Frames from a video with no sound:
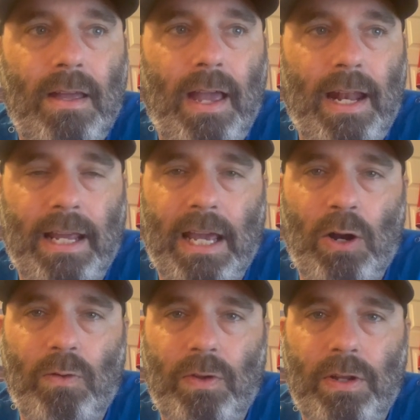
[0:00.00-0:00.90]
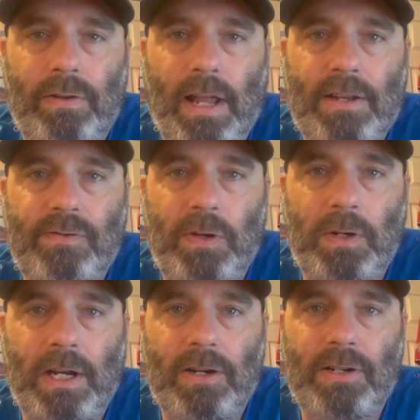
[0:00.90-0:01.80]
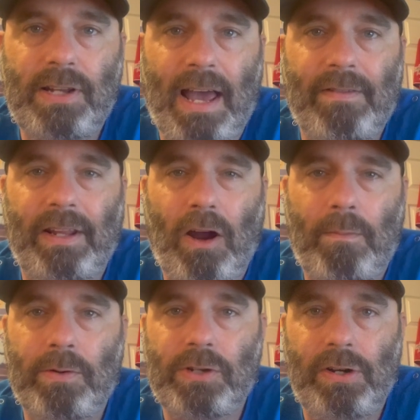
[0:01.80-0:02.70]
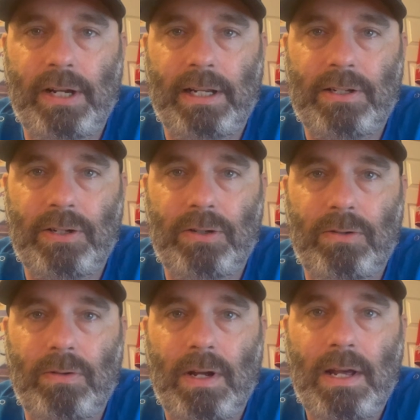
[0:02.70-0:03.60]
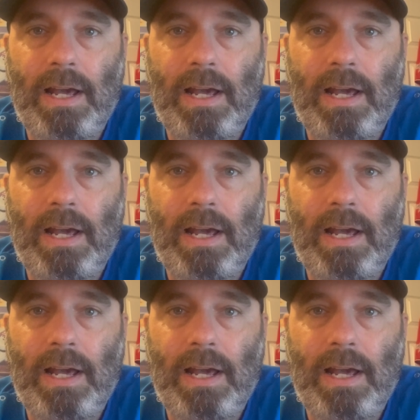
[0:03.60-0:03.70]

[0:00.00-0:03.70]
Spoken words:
And again, over the last few years, having the opportunity to